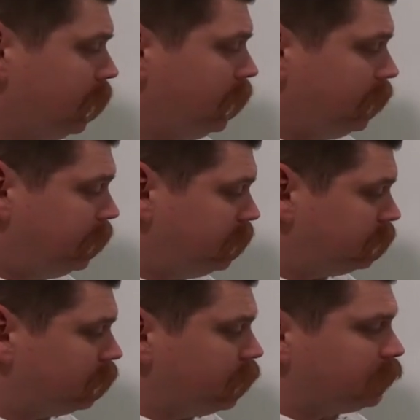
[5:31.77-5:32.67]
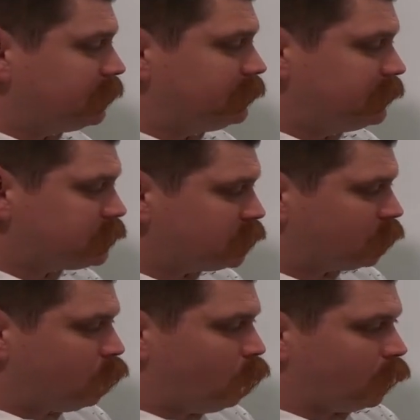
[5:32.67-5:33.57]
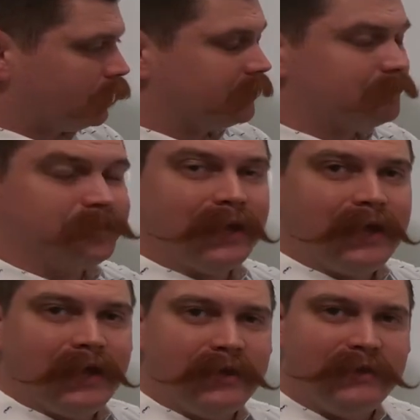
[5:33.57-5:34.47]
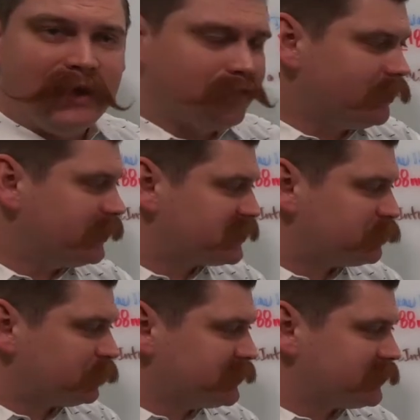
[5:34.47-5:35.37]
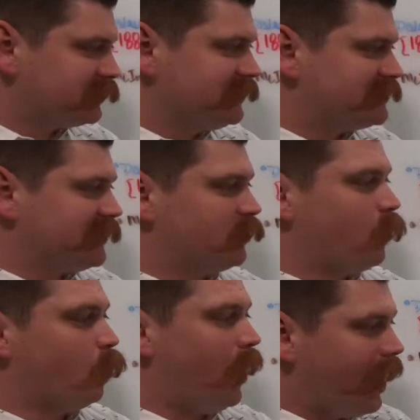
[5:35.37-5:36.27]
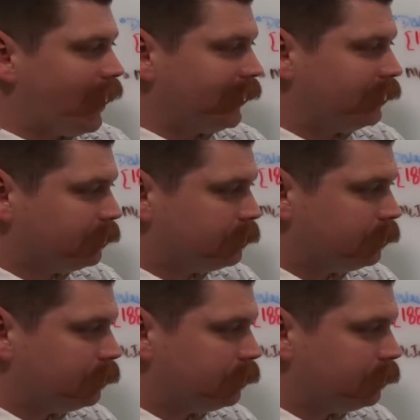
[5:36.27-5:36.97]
Here, the district court never explicitly said why